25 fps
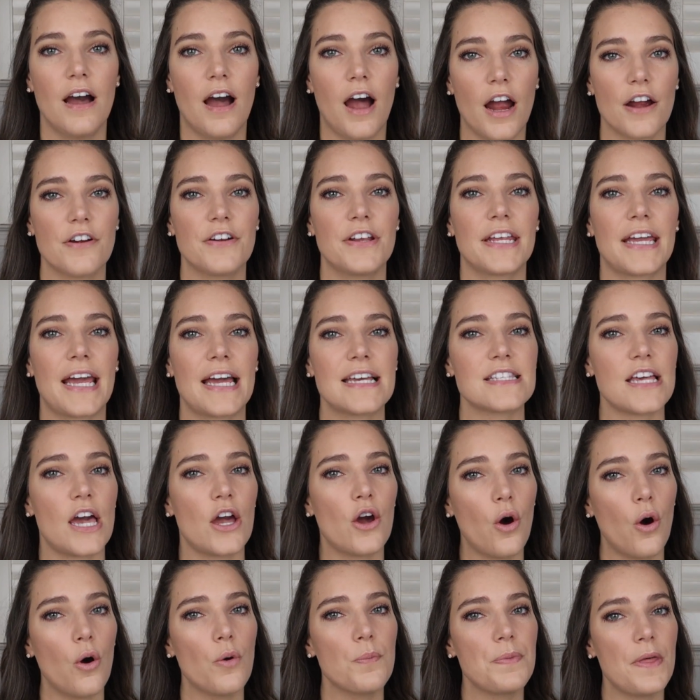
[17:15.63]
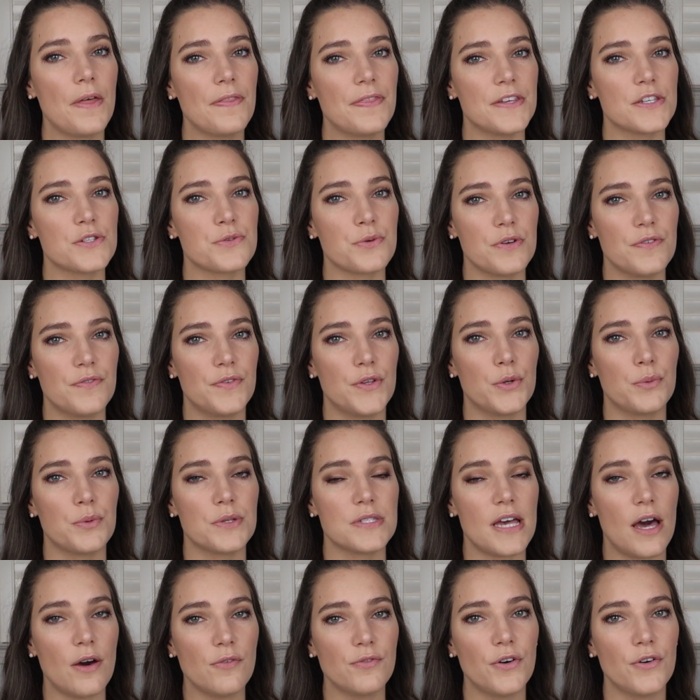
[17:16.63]
Alrighty guys, I hope that this review
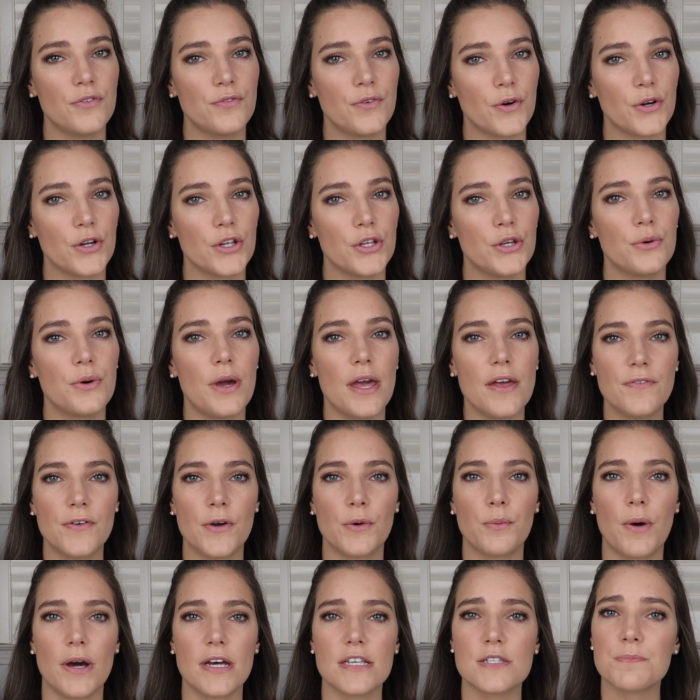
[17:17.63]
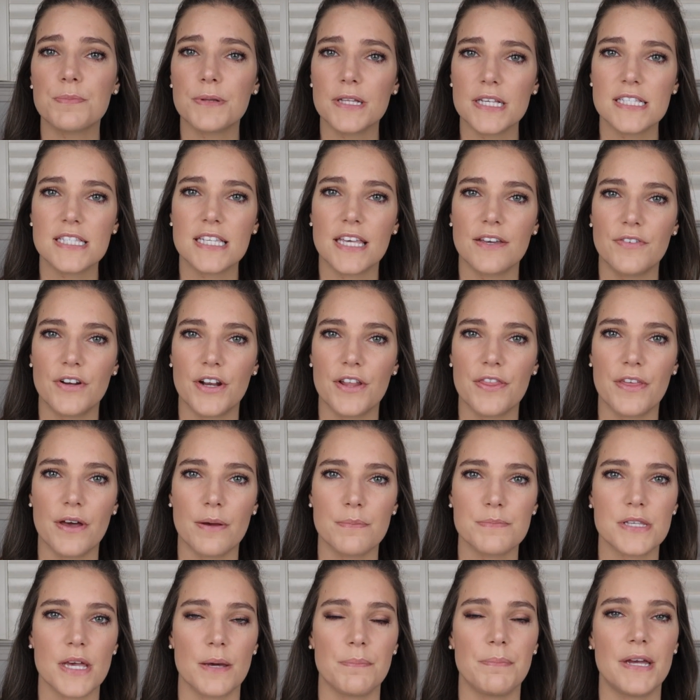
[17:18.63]
was helpful for you. If it was, please give it a
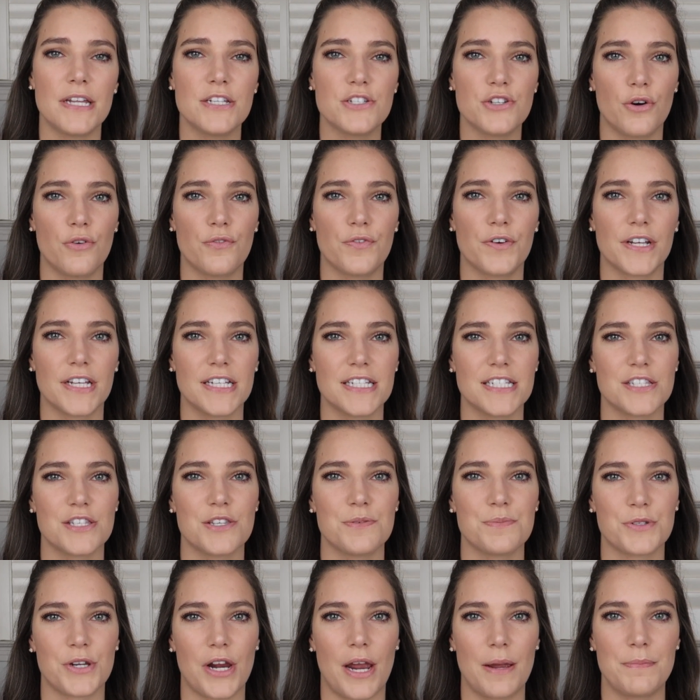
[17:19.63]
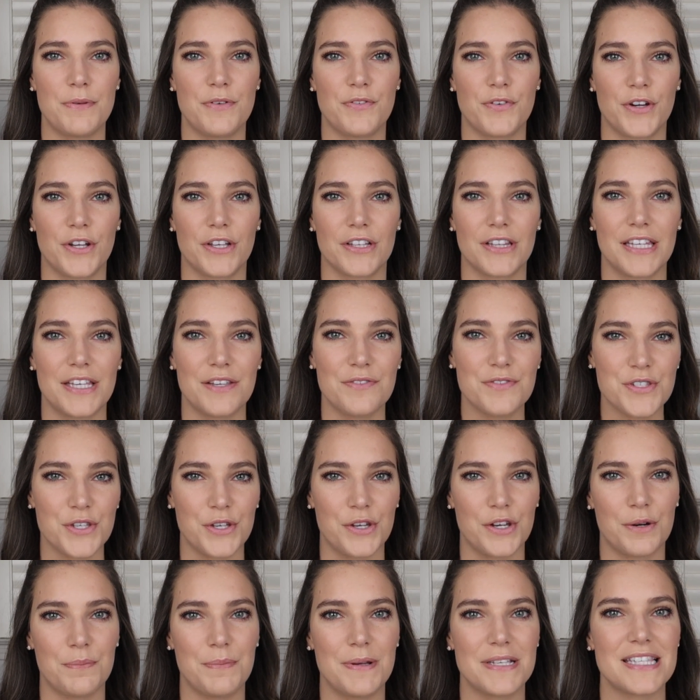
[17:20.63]
thumbs up, and don't forget to subscribe before you leave so
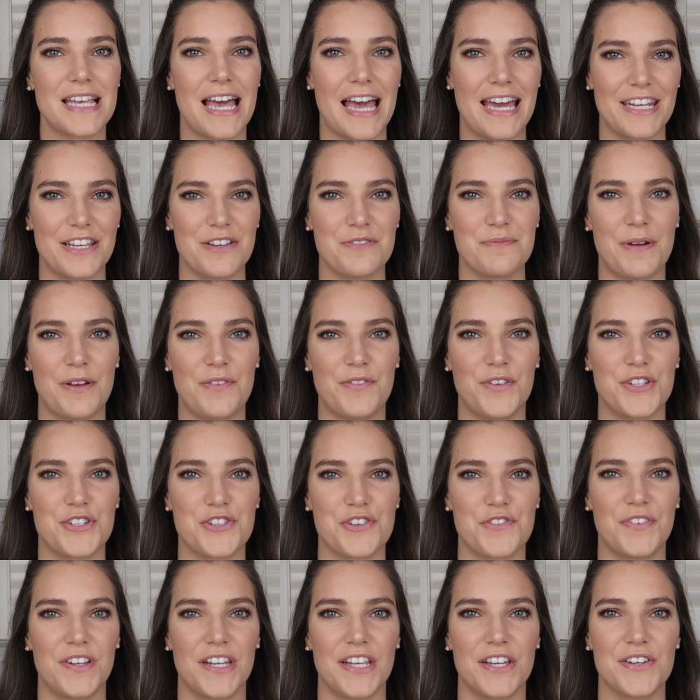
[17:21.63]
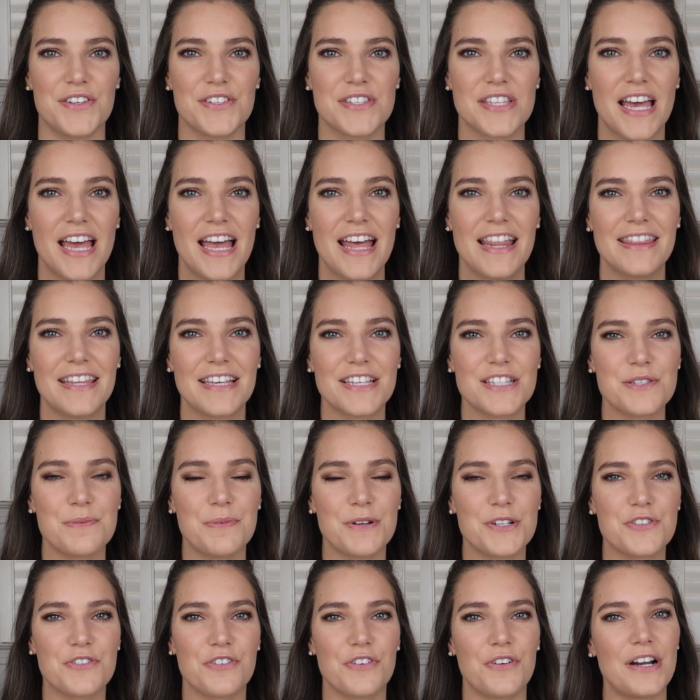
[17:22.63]
you don't miss any of my future videos. Thanks so
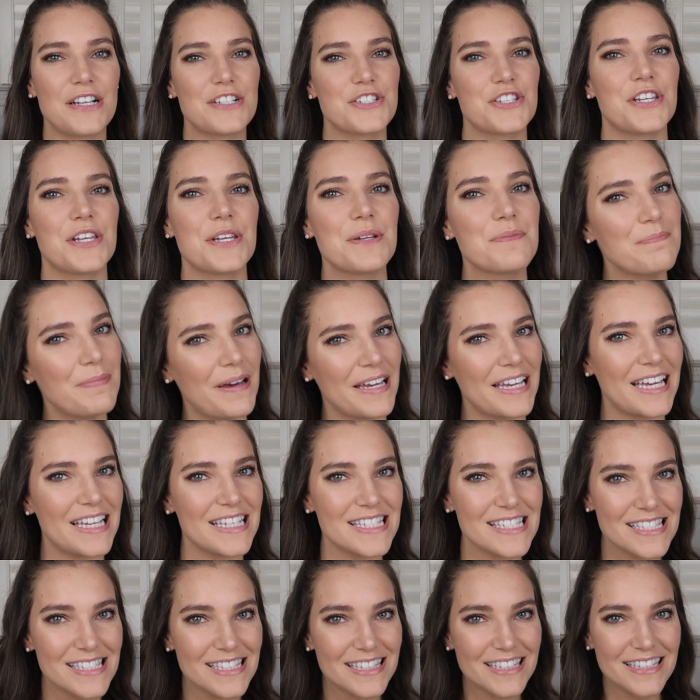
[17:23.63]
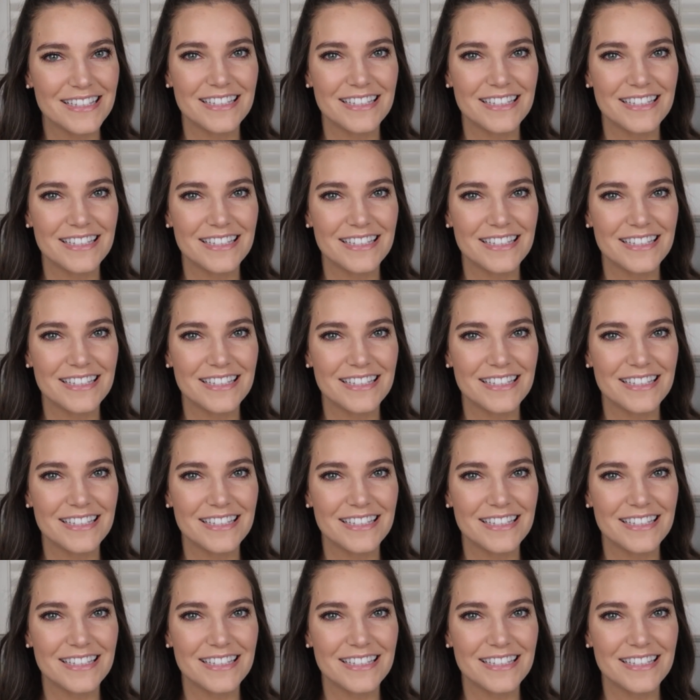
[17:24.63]
much for watching. Bye guys.